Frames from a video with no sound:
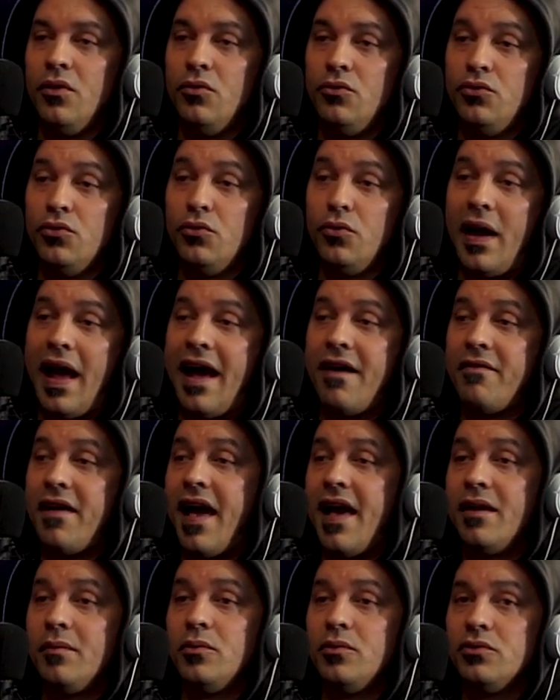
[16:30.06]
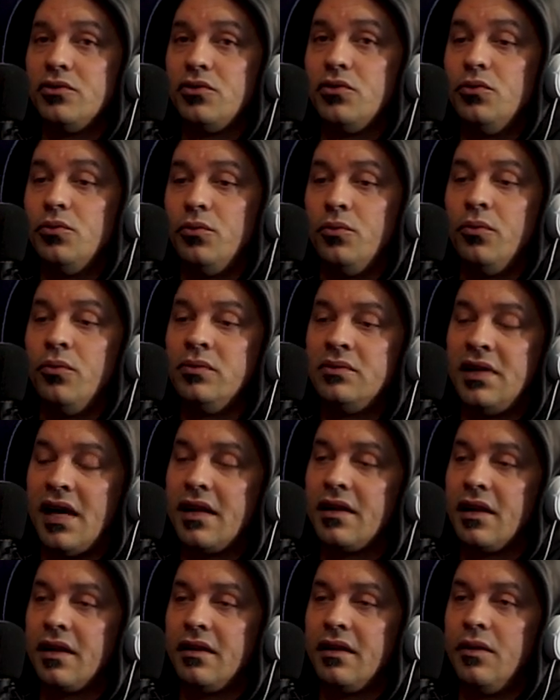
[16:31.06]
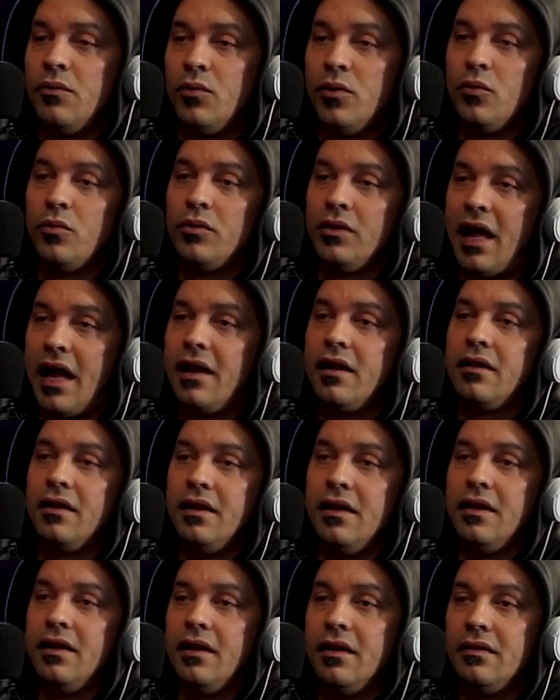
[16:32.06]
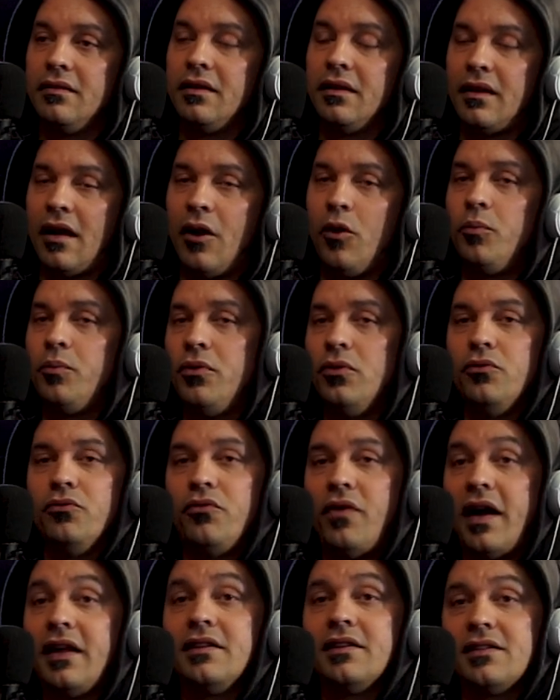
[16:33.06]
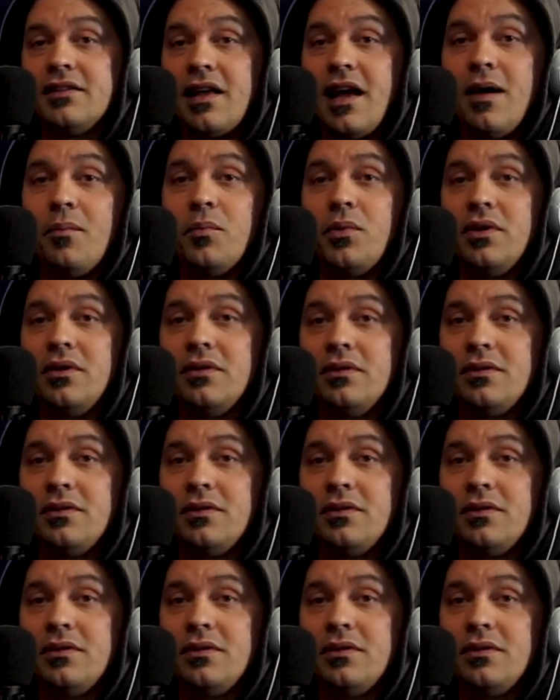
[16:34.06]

You, you, do have animals who technically will likely help you fight the zombies.